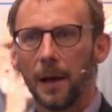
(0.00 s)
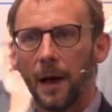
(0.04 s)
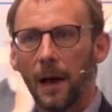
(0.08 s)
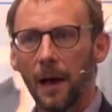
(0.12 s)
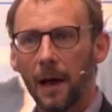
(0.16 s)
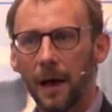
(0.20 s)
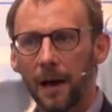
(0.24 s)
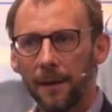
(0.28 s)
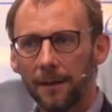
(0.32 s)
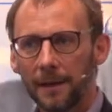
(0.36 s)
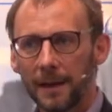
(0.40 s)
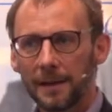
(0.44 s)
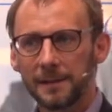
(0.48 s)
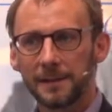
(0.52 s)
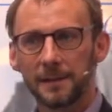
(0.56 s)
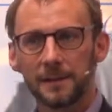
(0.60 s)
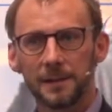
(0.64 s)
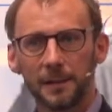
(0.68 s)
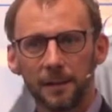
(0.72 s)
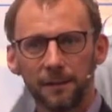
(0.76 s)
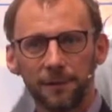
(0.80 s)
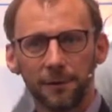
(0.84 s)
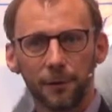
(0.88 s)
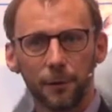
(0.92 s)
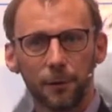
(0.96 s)
And that's a
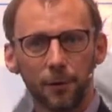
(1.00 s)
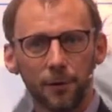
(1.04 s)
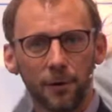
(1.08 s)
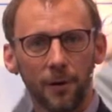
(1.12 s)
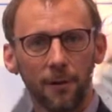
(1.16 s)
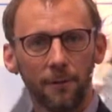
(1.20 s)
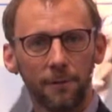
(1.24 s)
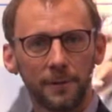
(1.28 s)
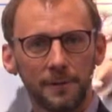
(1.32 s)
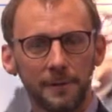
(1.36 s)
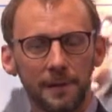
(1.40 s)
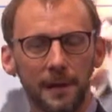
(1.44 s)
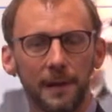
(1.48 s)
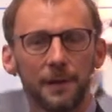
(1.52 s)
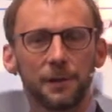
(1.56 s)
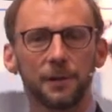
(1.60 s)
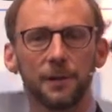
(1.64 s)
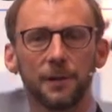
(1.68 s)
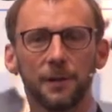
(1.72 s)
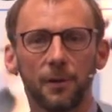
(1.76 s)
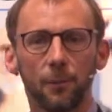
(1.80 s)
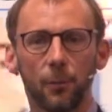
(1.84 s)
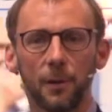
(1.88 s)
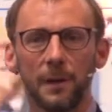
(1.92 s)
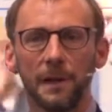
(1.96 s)
difficult
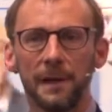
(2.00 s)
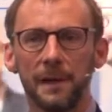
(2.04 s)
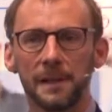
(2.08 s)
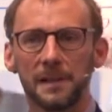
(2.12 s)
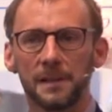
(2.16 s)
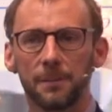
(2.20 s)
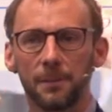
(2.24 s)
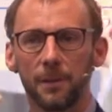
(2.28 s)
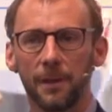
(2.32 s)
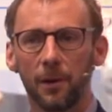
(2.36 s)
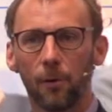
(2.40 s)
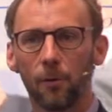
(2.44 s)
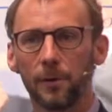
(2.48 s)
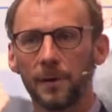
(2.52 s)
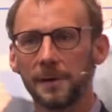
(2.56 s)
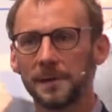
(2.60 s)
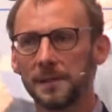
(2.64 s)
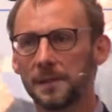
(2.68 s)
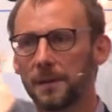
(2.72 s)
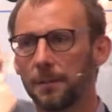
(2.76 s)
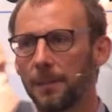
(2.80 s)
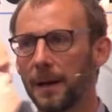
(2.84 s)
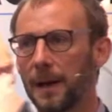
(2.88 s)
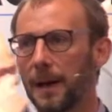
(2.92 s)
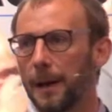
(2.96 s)
conversation that we need to be
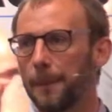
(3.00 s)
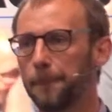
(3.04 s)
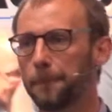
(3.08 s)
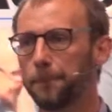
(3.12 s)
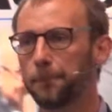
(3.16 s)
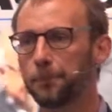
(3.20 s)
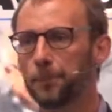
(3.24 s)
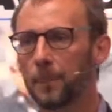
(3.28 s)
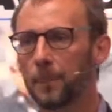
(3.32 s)
honest about.